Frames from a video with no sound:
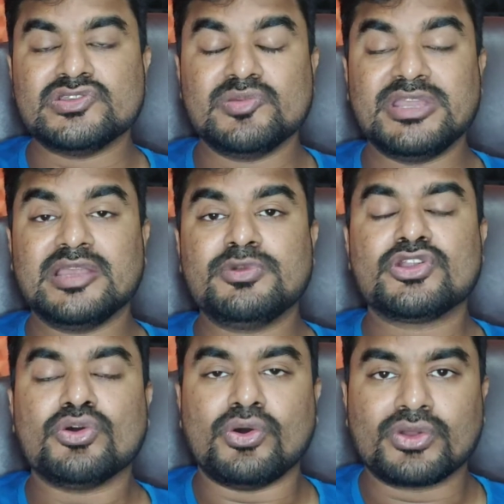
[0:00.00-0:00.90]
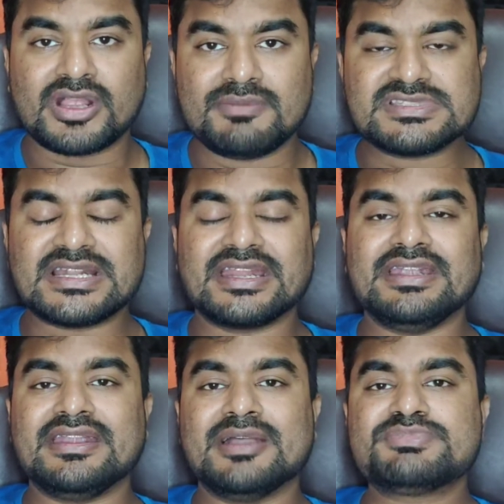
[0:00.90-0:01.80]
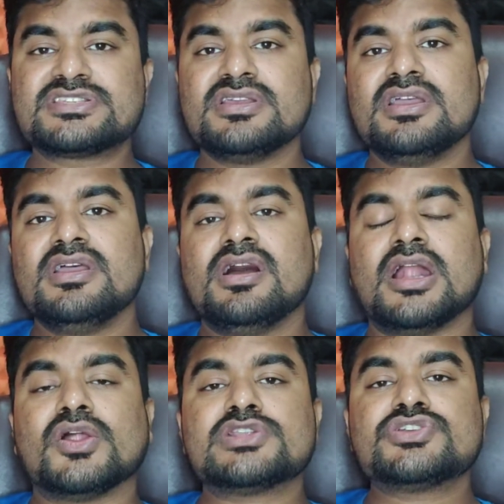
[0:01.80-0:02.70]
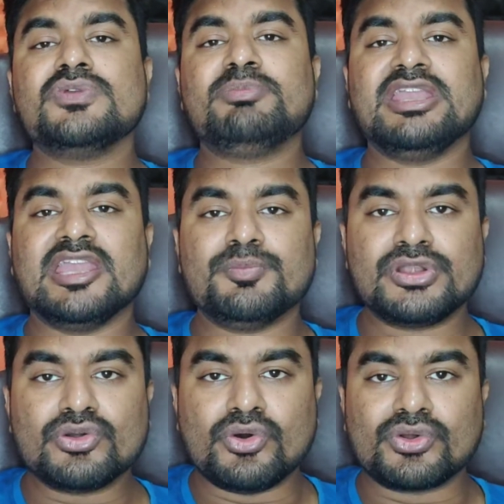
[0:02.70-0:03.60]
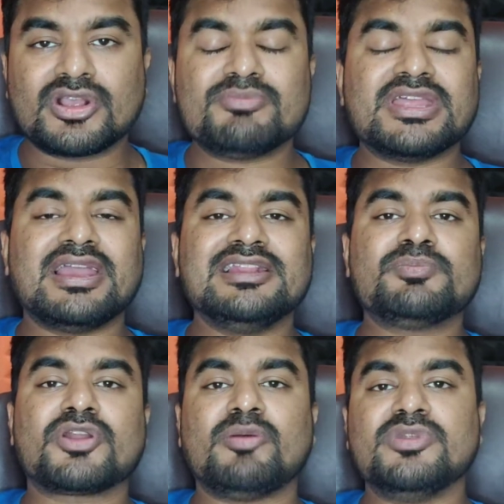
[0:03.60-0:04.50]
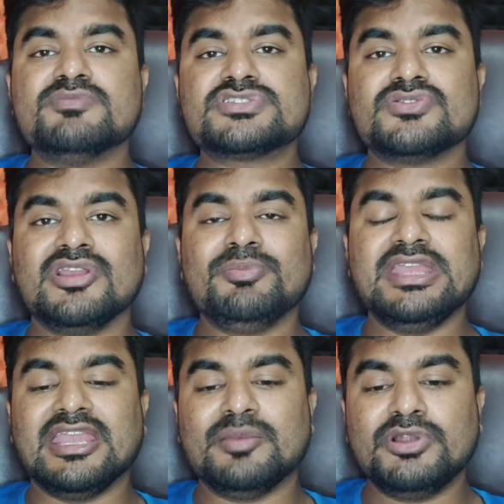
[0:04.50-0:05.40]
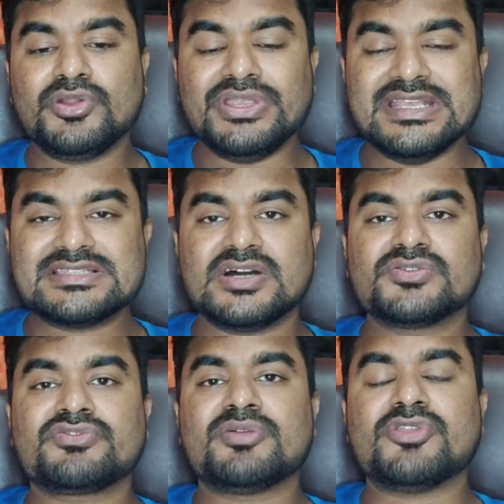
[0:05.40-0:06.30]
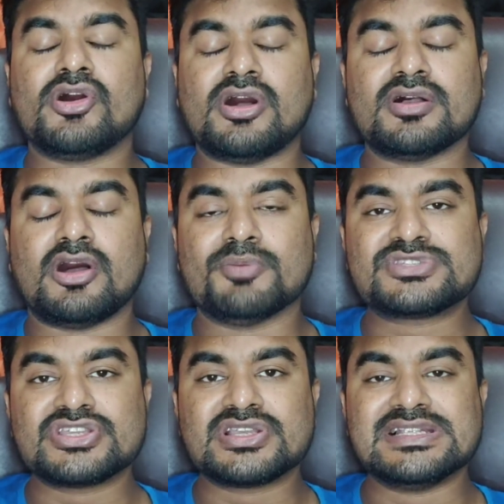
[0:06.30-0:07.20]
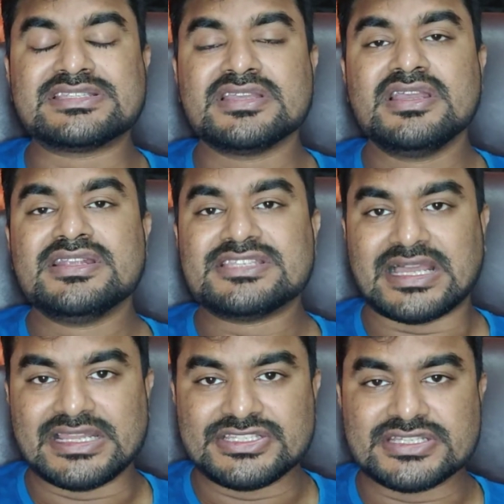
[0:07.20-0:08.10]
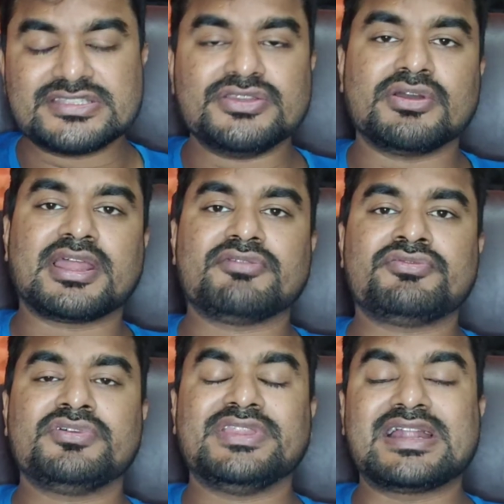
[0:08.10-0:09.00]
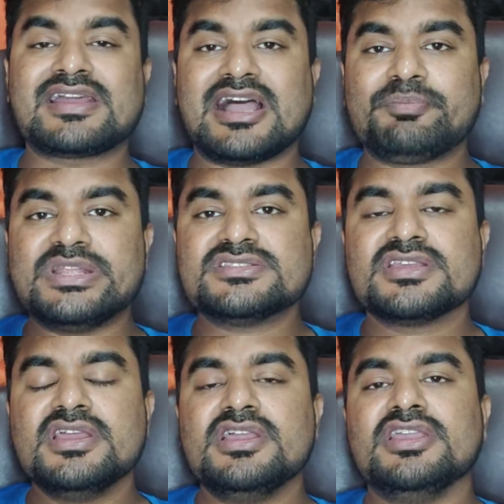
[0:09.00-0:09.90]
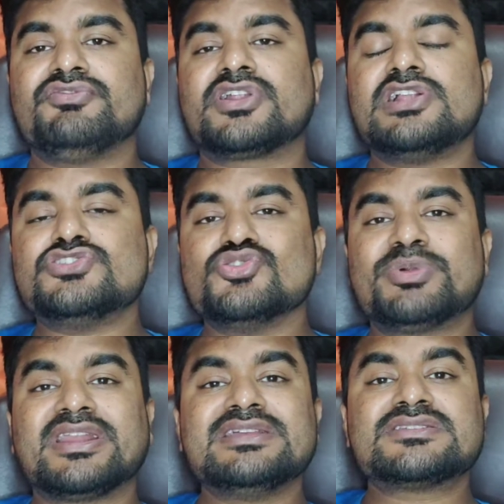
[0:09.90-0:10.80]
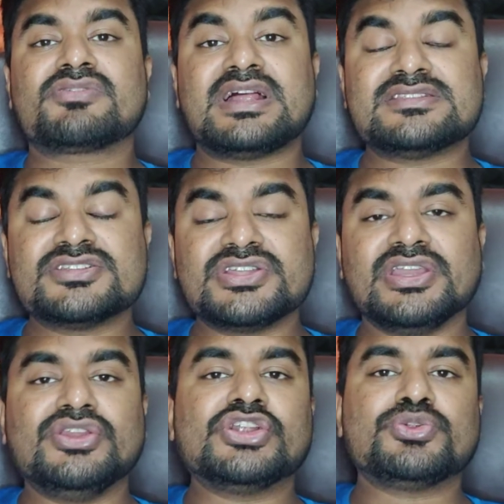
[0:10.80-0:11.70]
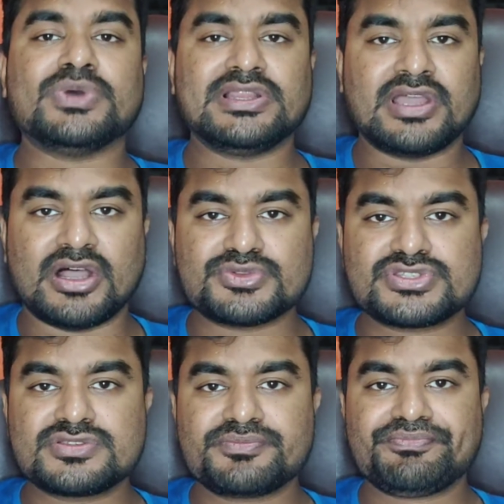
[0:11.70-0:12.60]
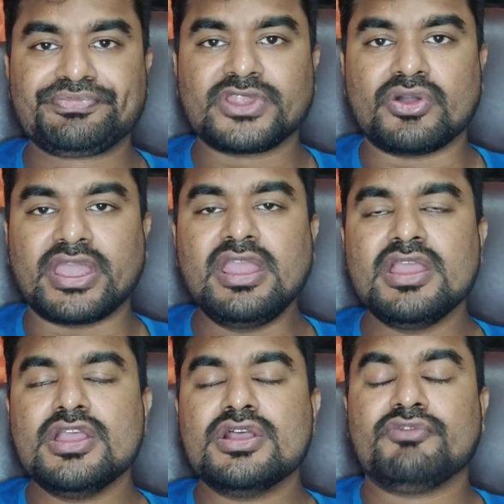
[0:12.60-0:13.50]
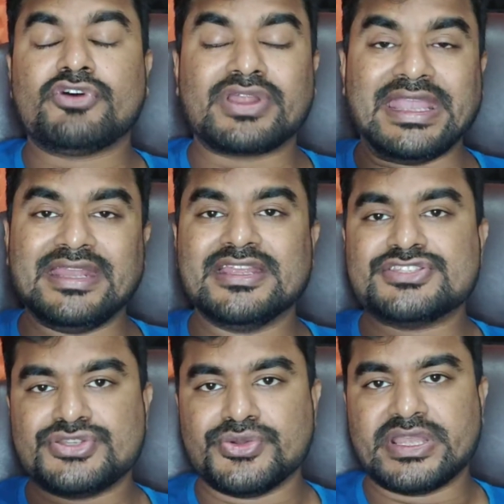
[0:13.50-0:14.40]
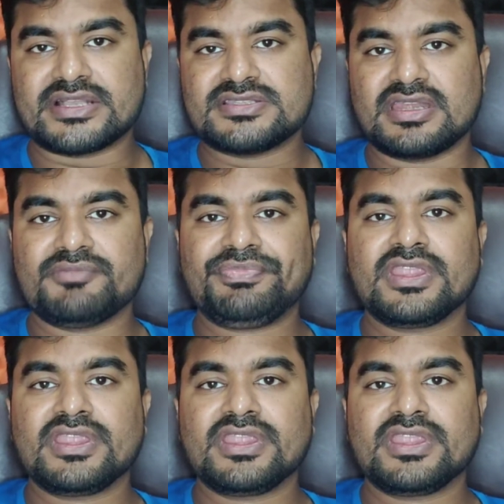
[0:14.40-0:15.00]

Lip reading: you'll be able to overcome certain debts, and also you'll be able to overcome the health problems. You'll be able to ease out from the obstacles, challenges in your life. That happens if at all Jupiter is transiting in your 12th house. Okay, for Aries zodiac sign,